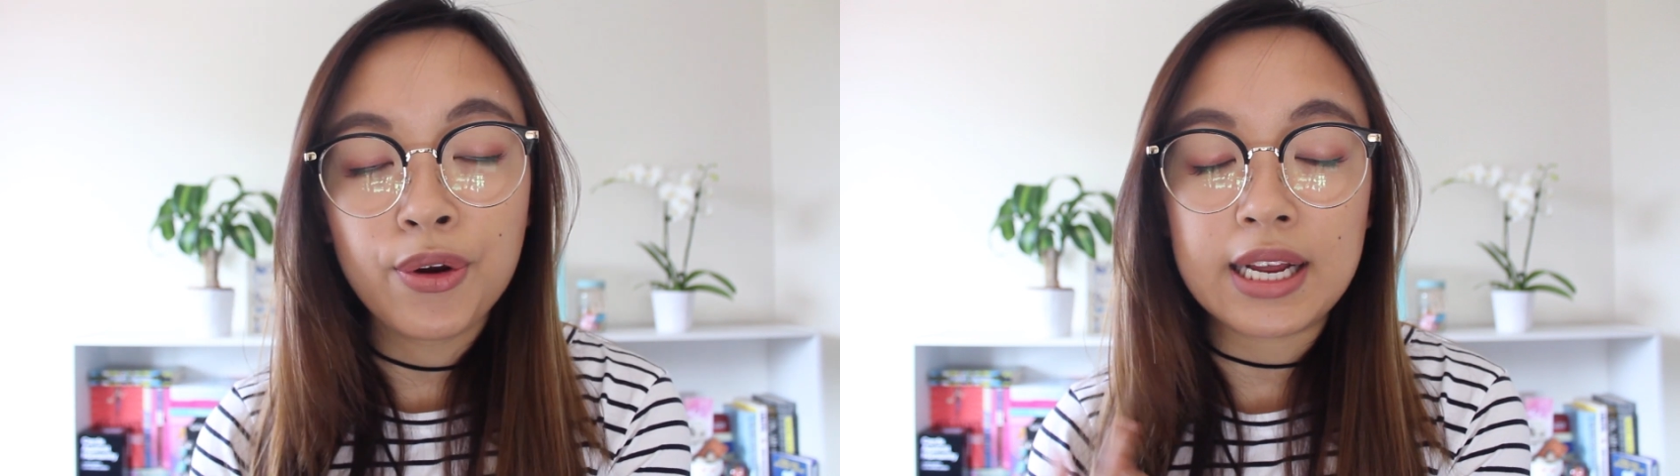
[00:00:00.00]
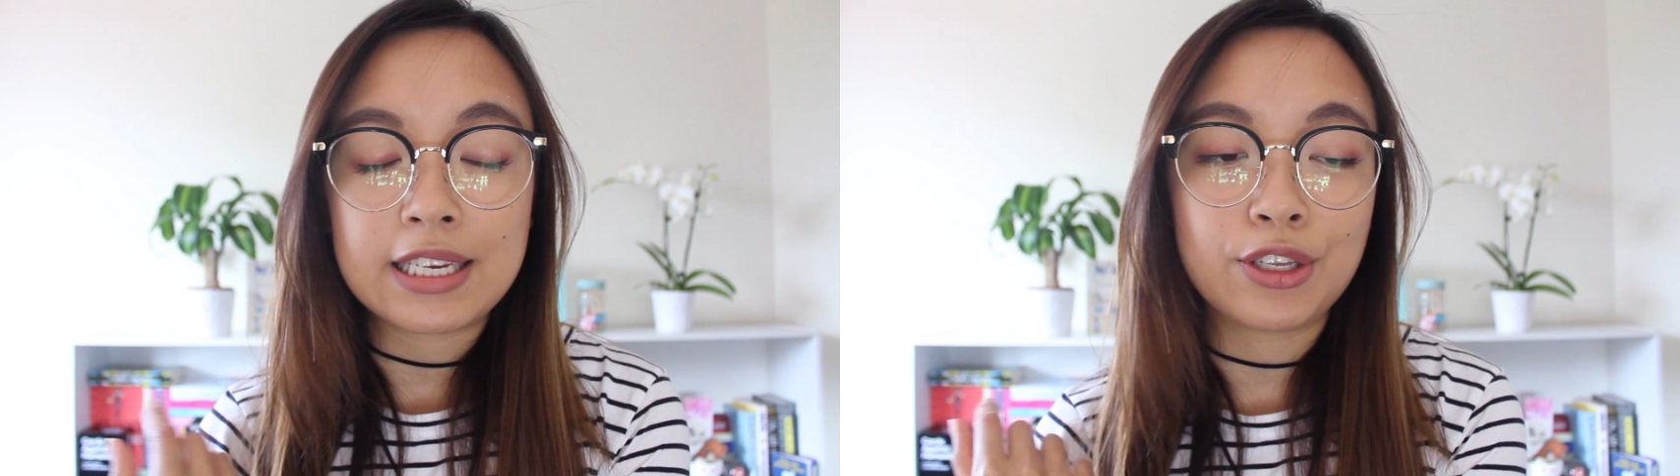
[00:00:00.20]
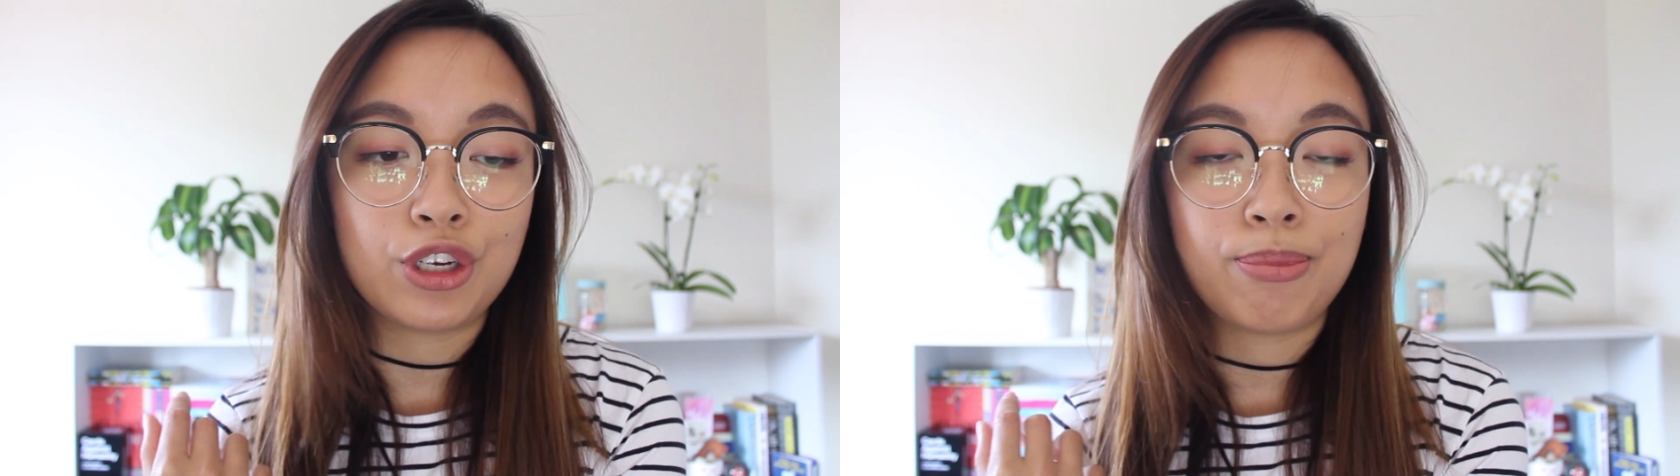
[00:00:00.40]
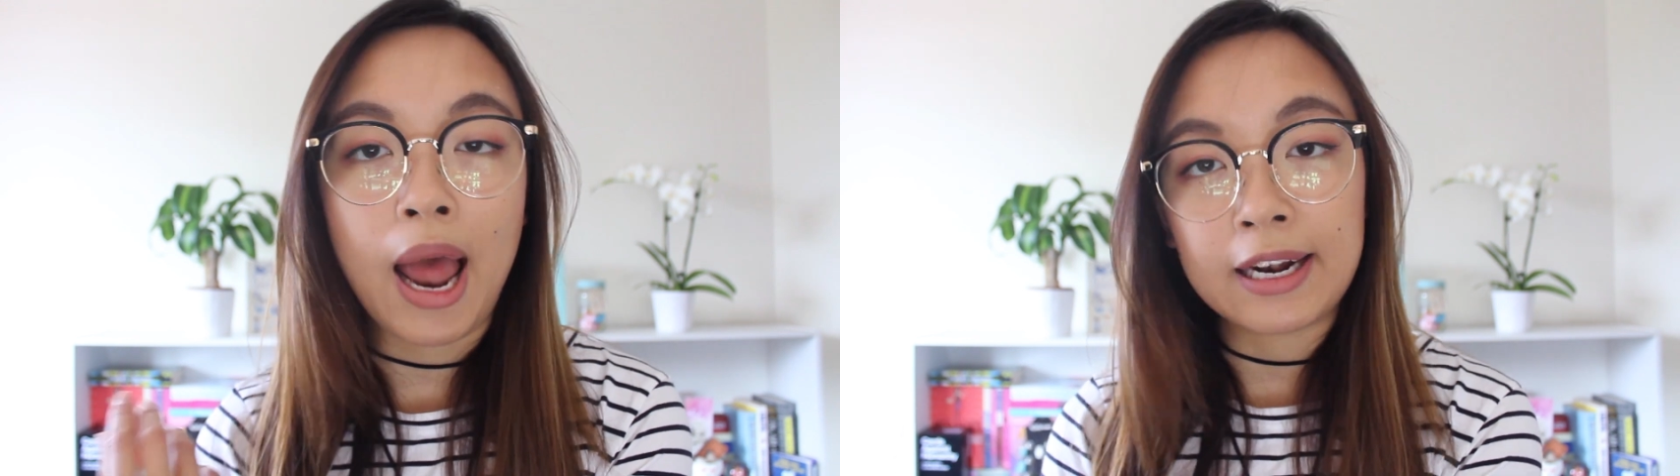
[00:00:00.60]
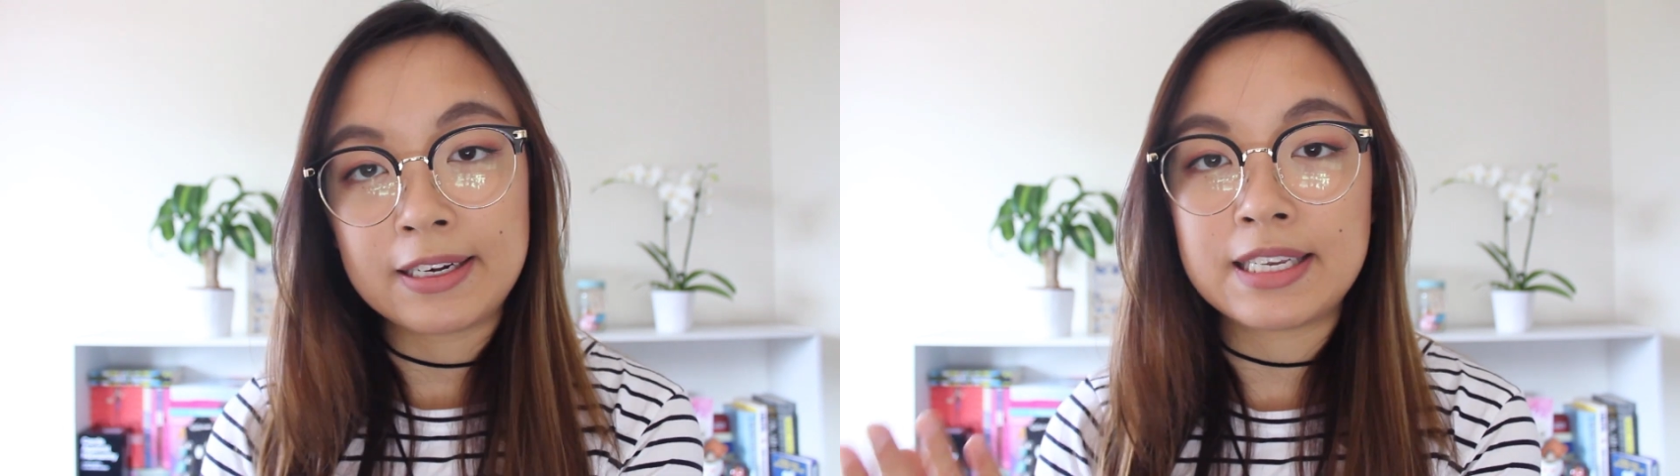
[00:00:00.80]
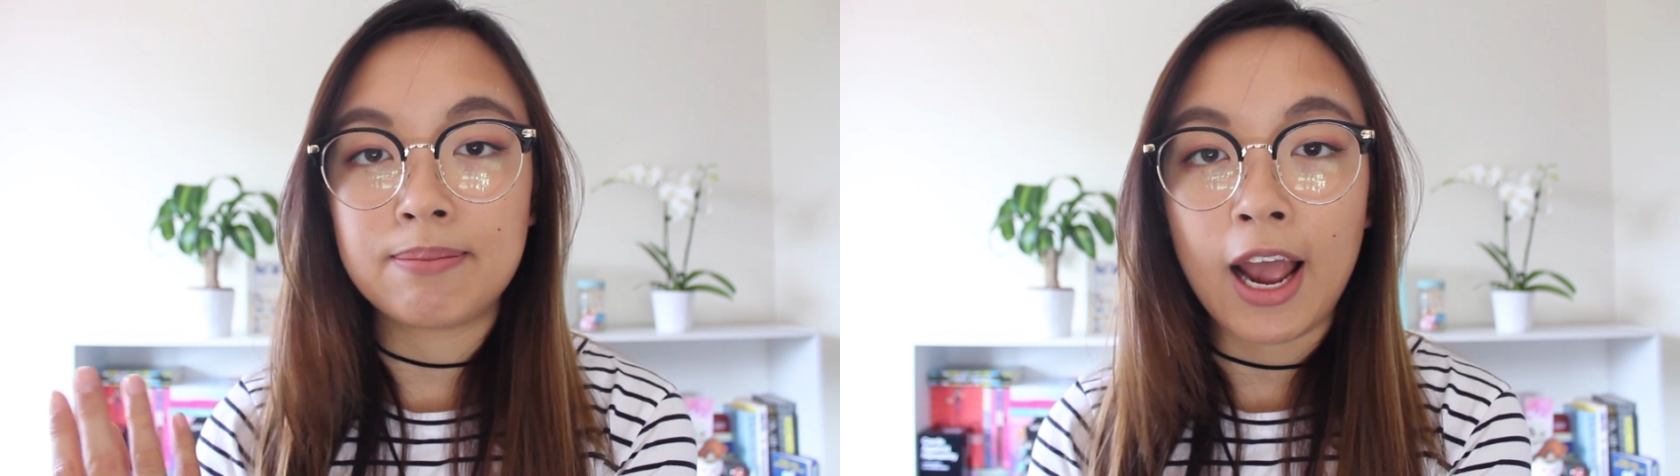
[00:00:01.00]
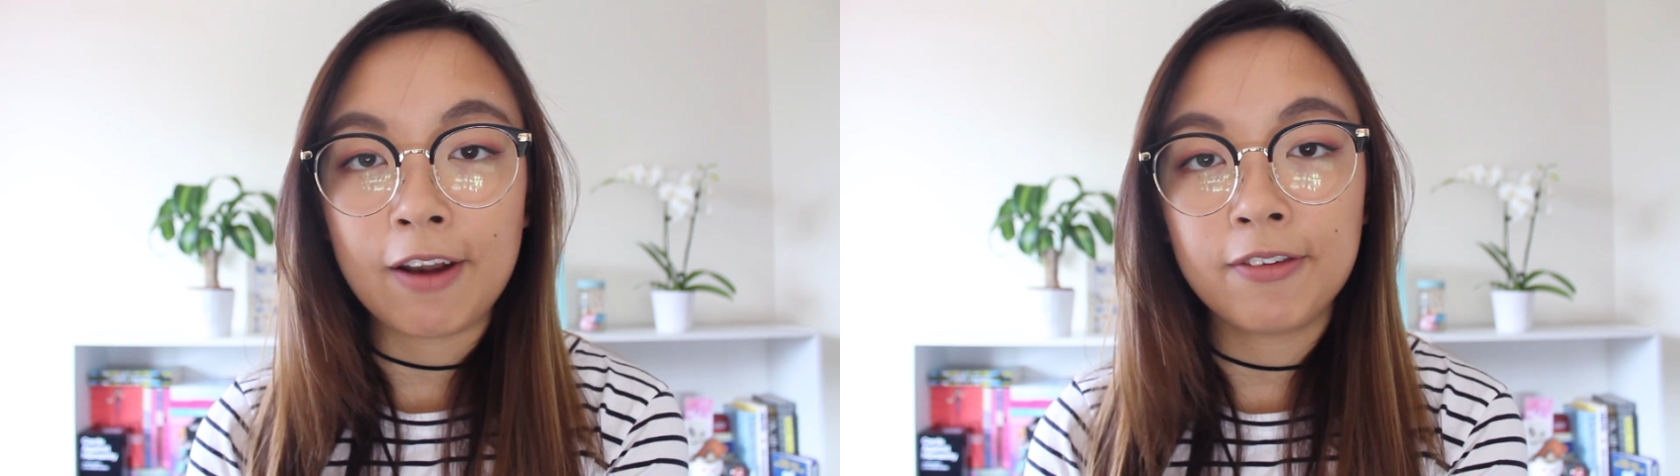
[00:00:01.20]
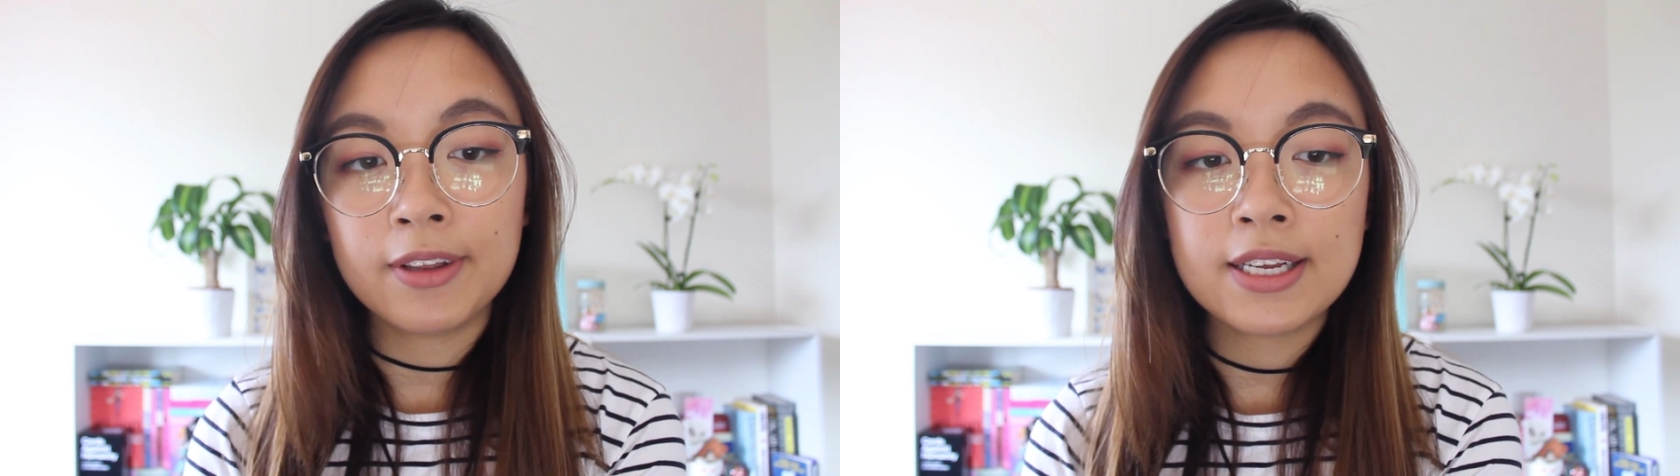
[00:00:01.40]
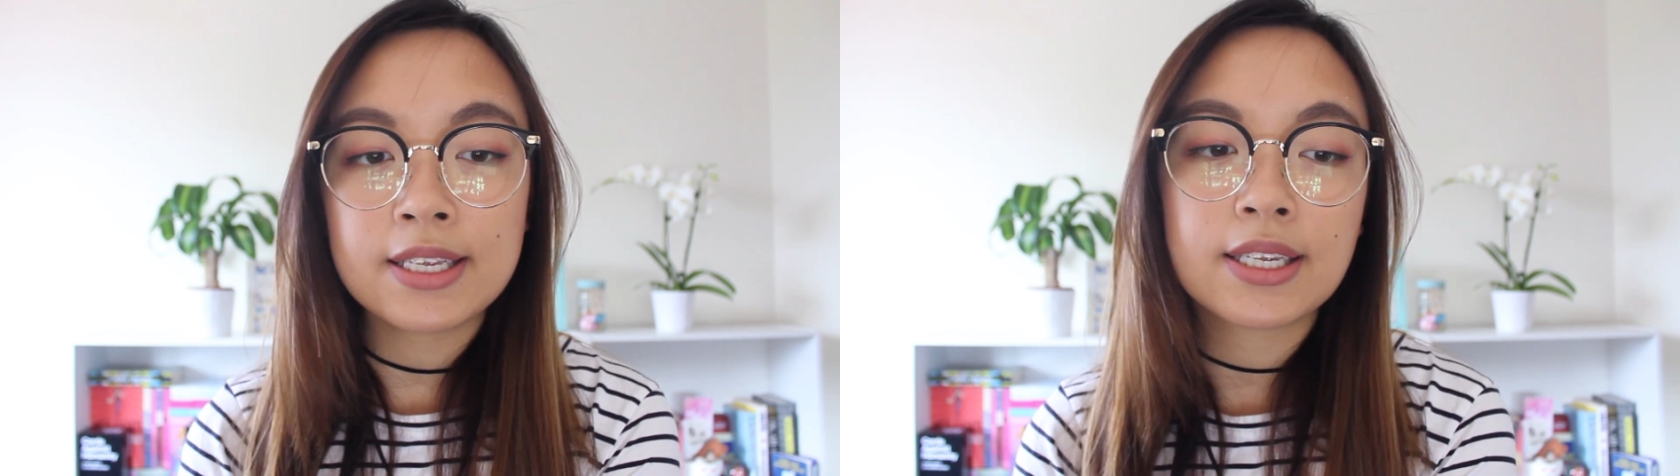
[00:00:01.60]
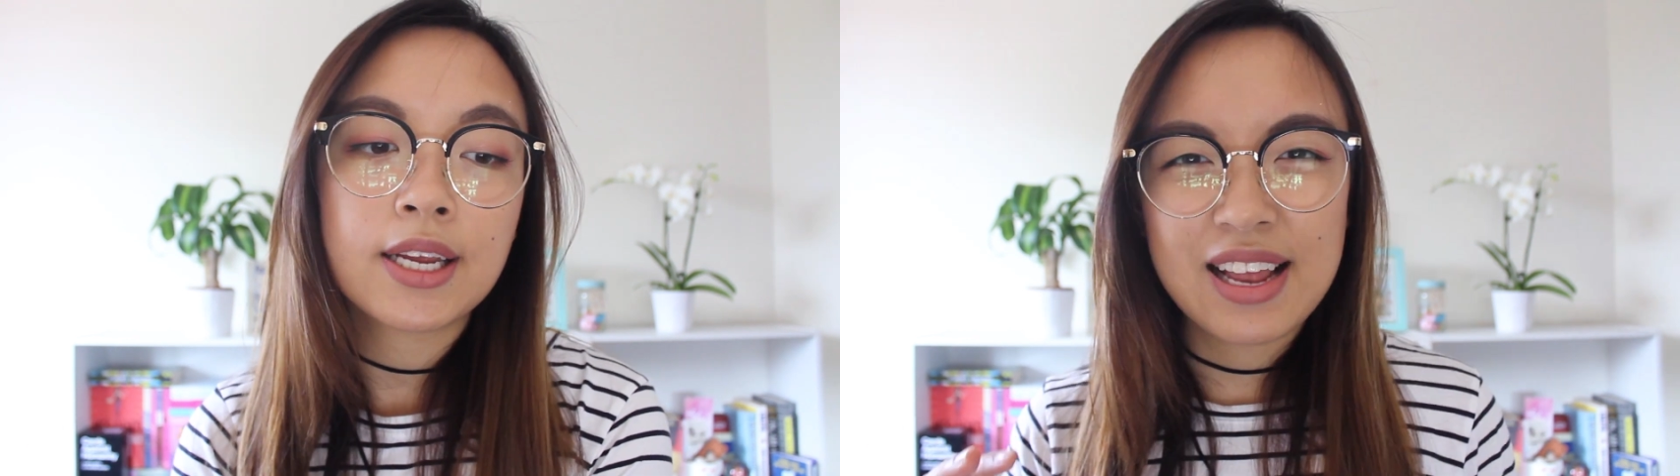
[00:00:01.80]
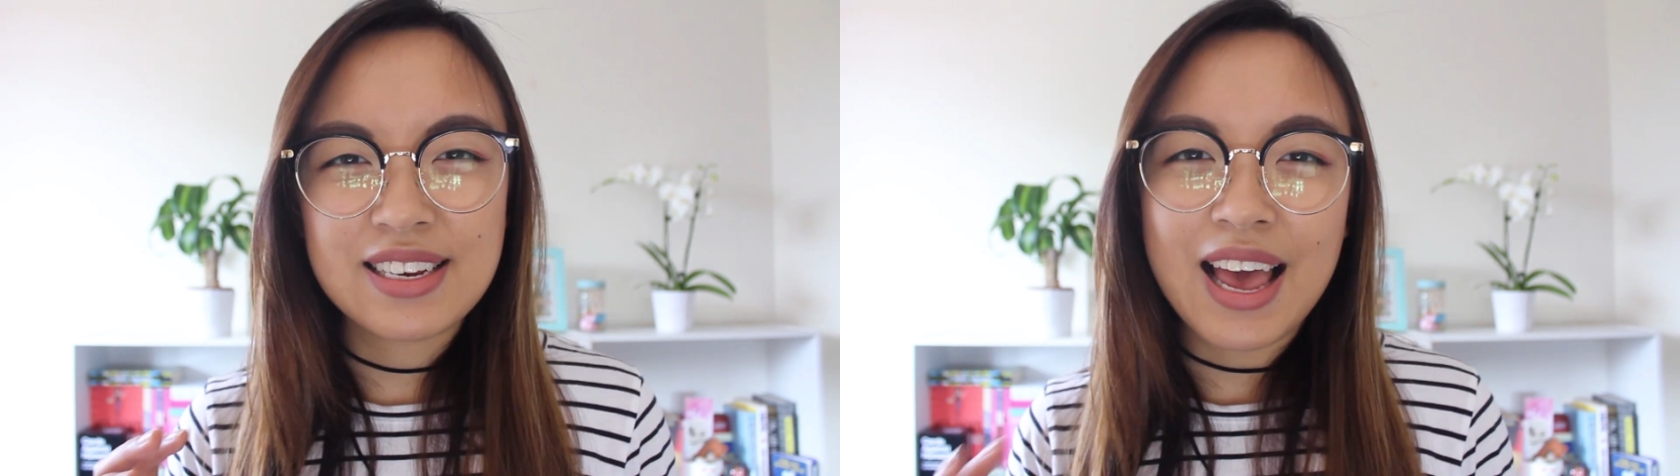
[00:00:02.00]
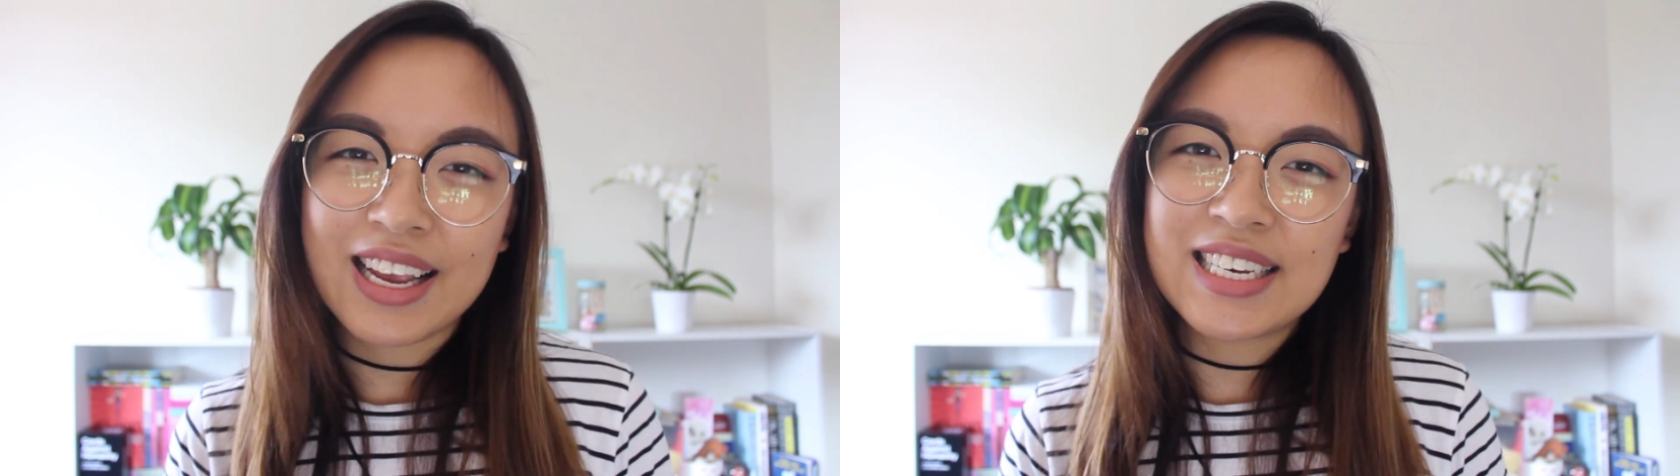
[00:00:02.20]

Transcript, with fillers: is to practice mindfulness, and I